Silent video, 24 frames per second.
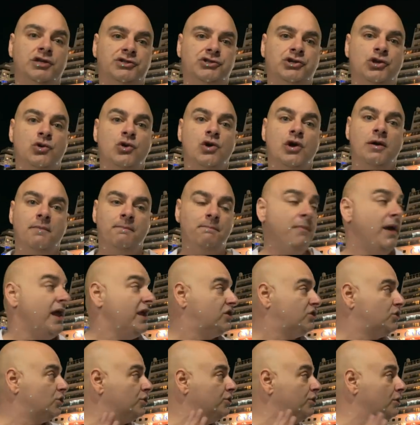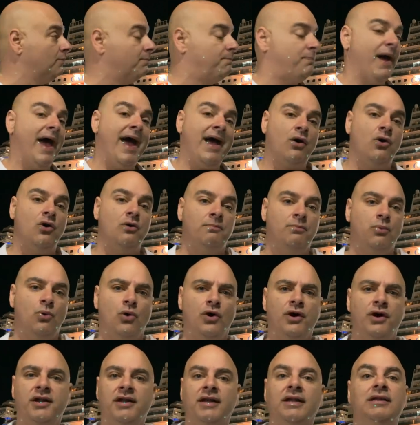So make sure you're back on
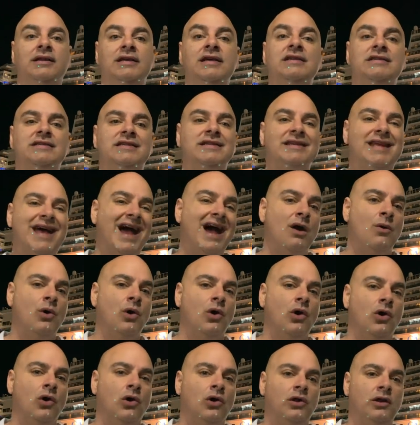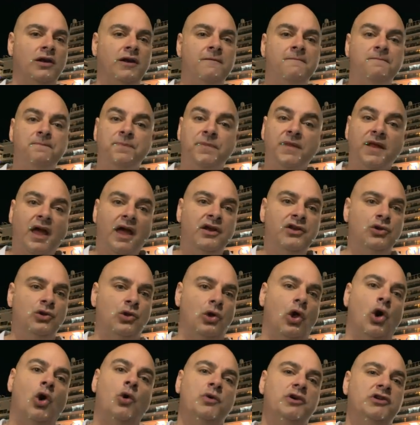board at least an hour early, and you'll
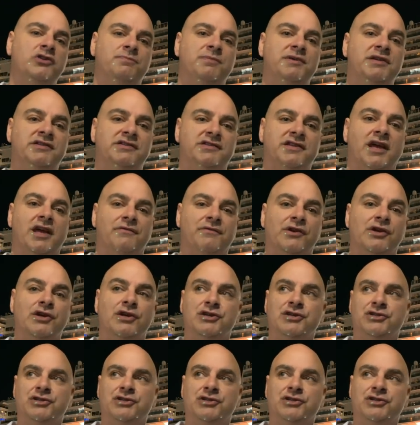always be safe.